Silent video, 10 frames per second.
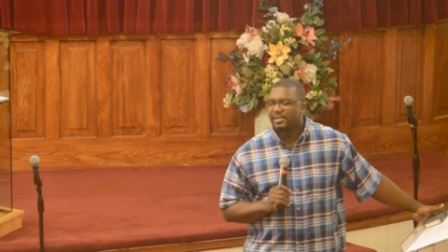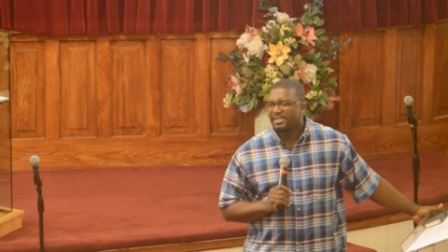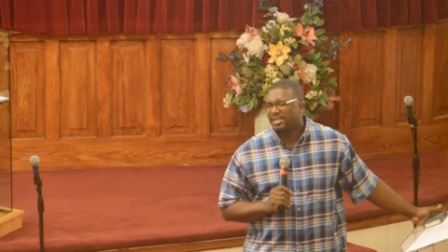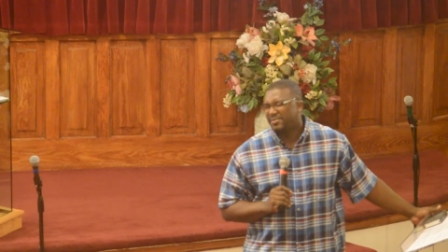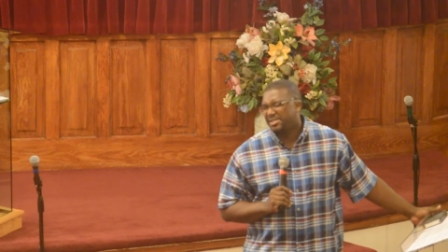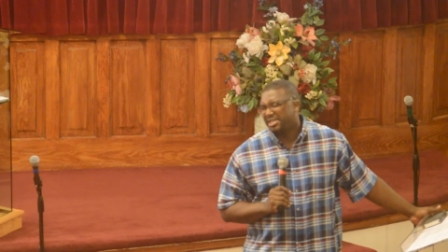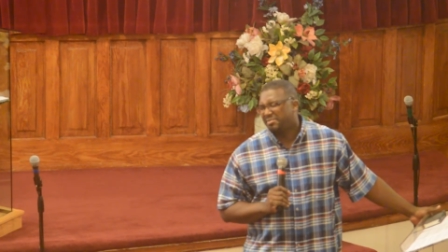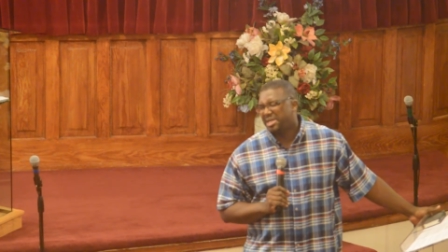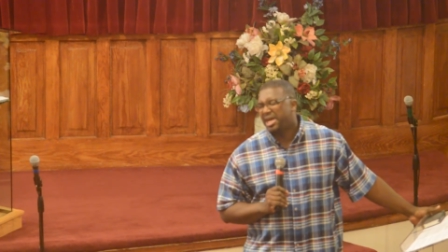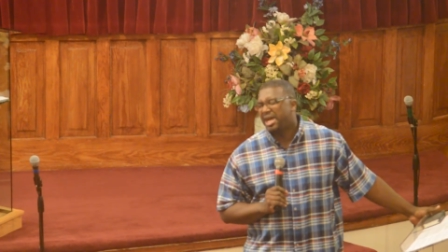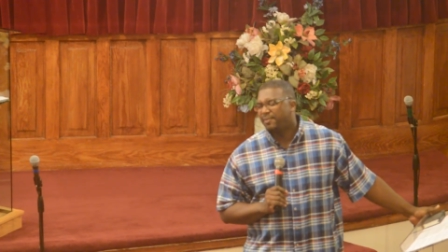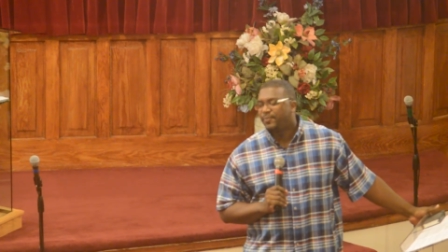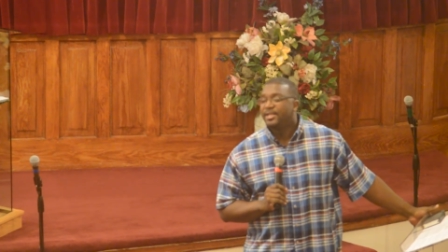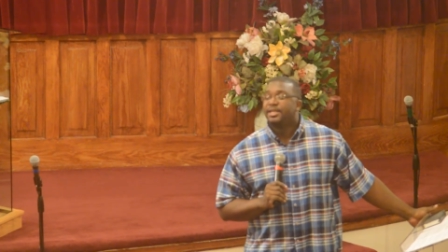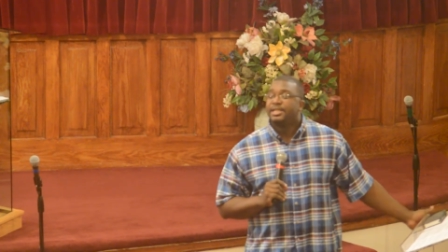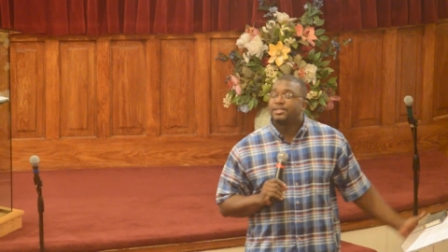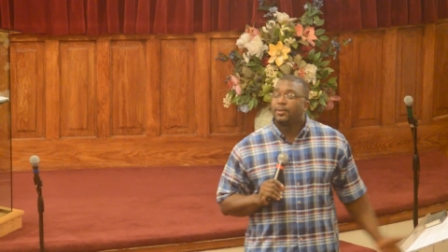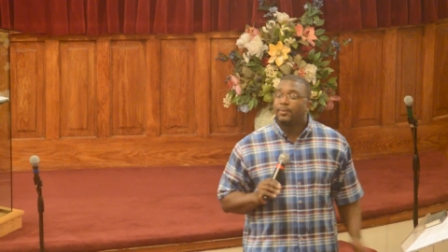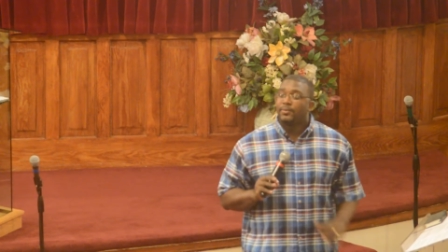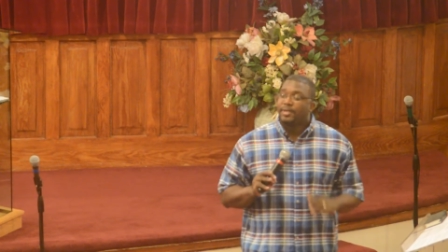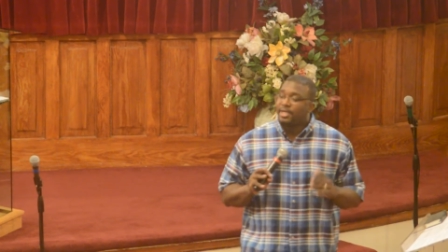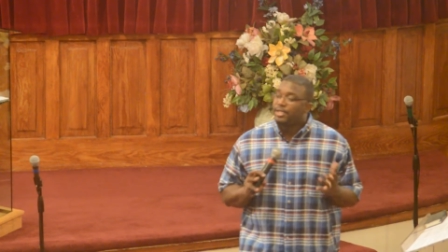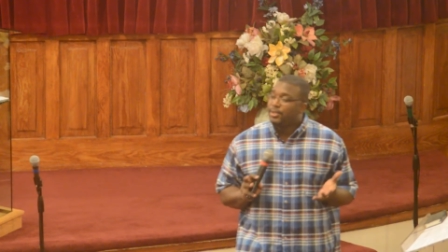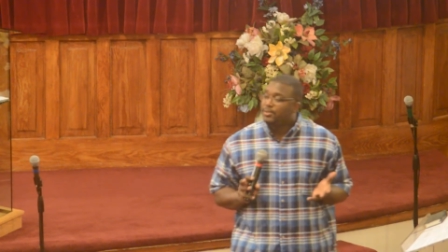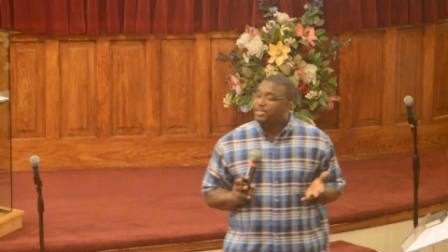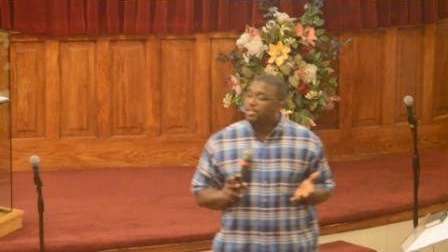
Someone said, ah, so he uses